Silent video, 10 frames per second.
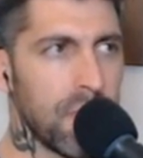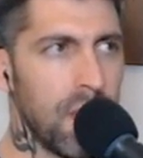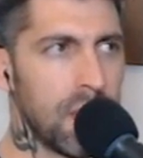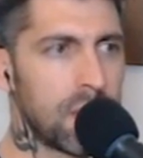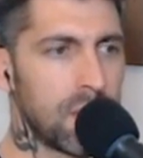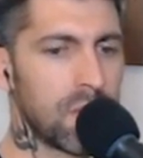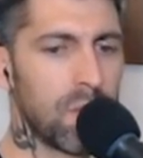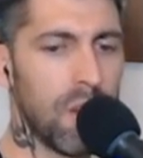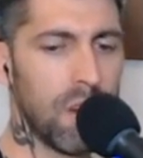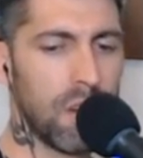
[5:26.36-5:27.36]
unless there's
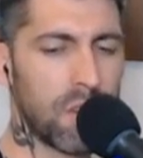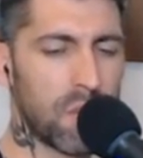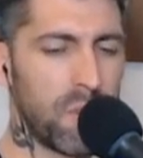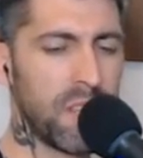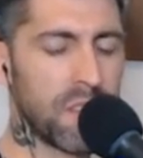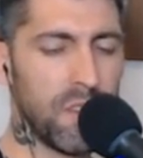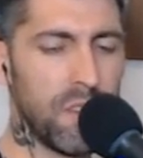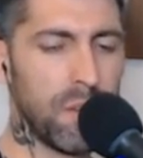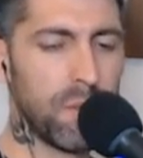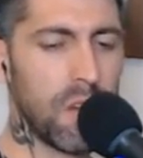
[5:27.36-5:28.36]
a, a, good reason to
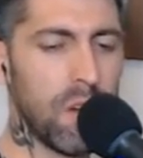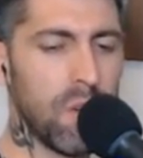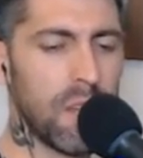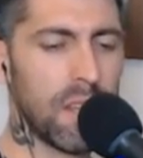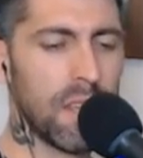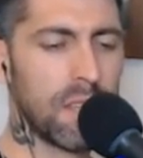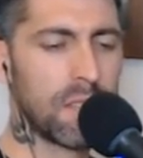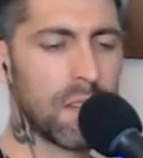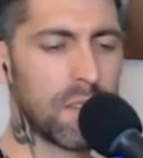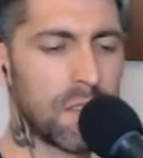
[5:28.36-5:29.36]
do so, and unless
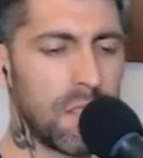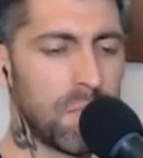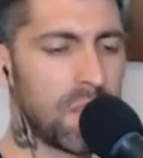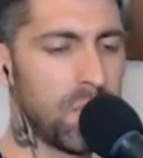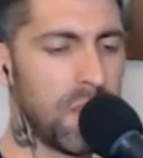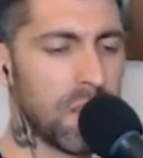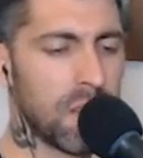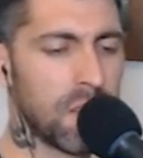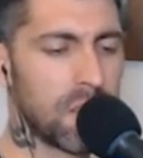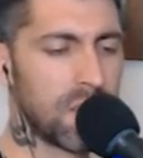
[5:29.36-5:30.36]
there seems to be
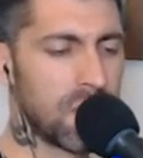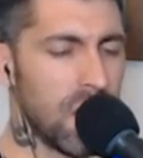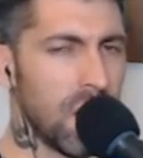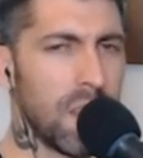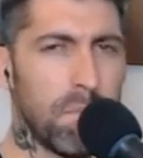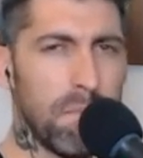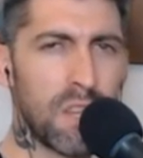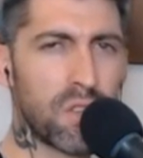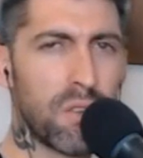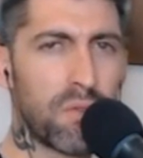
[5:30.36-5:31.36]
a, a solid
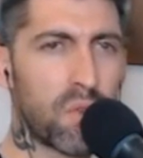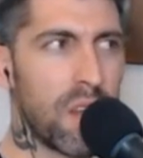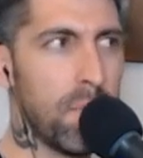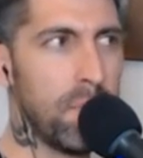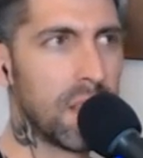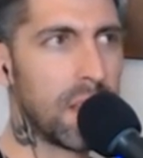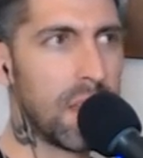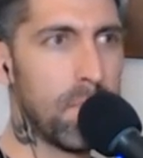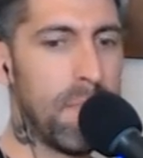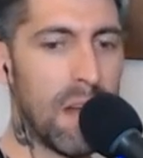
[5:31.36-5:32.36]
measure of credibility
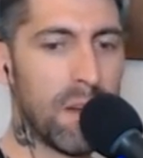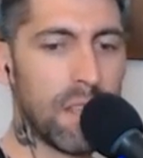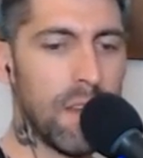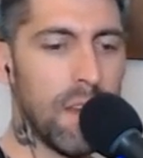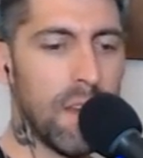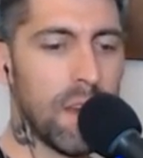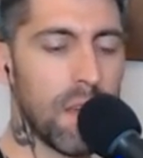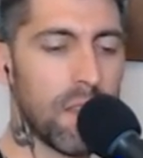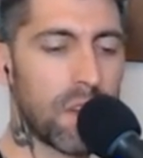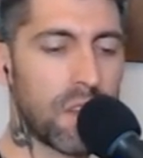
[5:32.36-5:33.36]
about it.
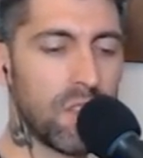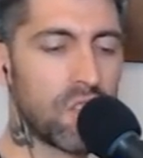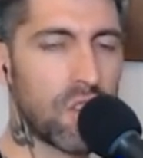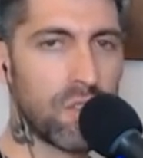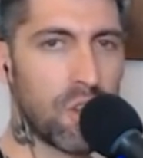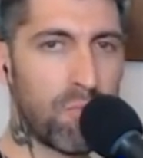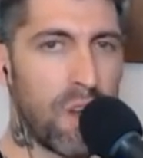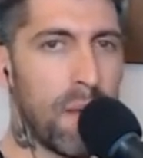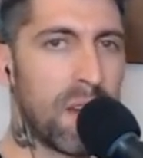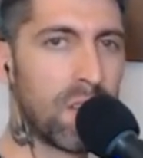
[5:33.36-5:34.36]
Uh, the concerns are
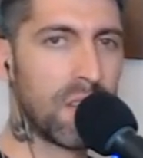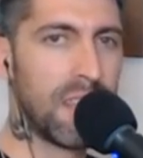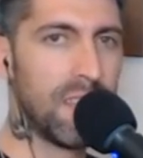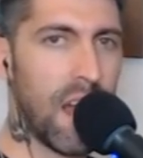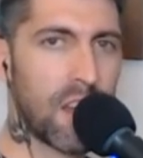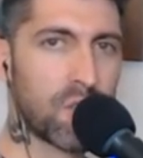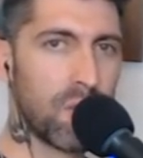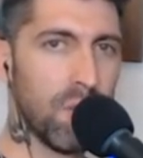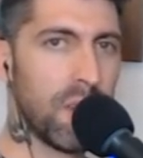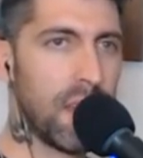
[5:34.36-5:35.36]
primarily
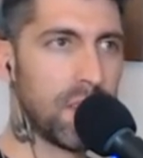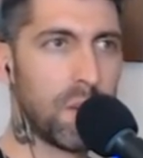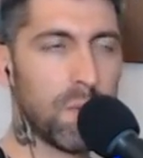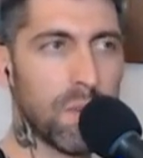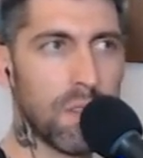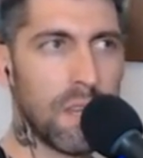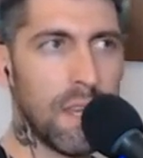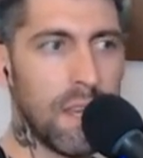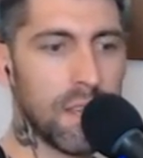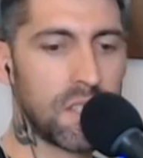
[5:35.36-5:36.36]
doctrinal, but as you will
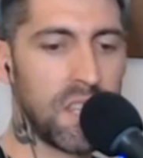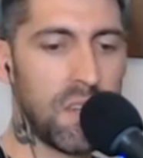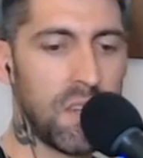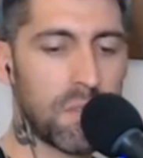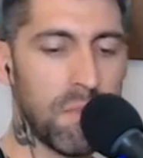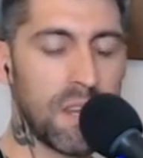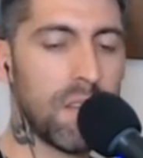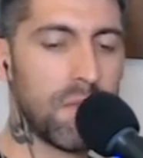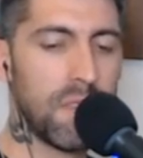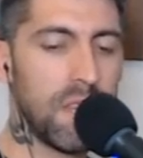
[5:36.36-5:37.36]
uh, see with many
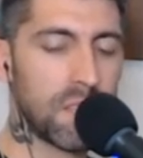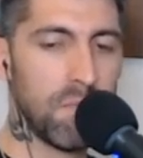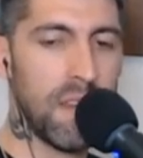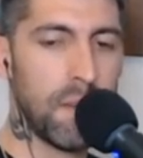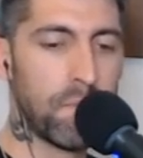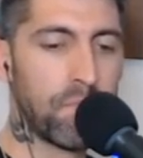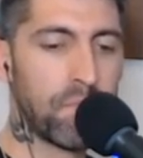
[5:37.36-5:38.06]
of these men,